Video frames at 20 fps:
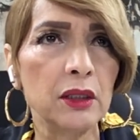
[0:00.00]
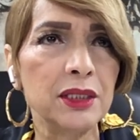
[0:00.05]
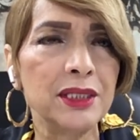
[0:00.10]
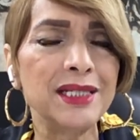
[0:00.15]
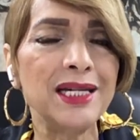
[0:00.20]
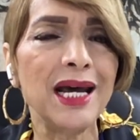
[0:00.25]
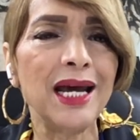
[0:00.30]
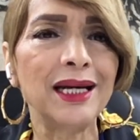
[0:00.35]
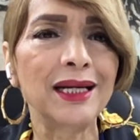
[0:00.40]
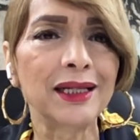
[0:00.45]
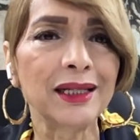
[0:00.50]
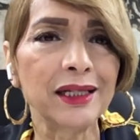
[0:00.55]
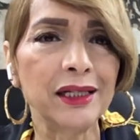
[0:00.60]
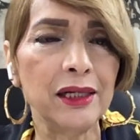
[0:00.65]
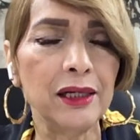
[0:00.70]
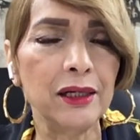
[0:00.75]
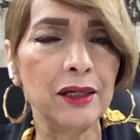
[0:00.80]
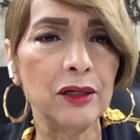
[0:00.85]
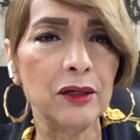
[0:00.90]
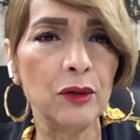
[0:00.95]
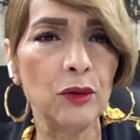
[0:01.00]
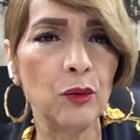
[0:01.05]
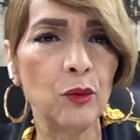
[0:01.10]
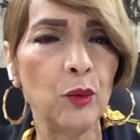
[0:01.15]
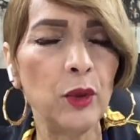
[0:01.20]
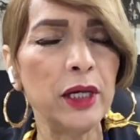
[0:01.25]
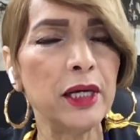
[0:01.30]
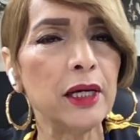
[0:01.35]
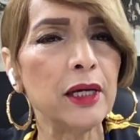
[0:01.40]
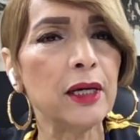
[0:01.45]
deadly,
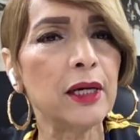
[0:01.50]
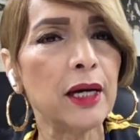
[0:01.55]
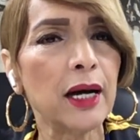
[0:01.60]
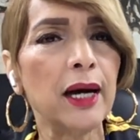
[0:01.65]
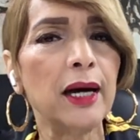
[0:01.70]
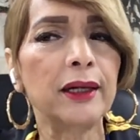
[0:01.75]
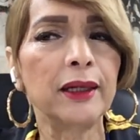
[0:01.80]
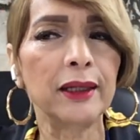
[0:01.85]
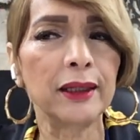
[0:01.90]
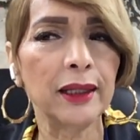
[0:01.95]
we can kind of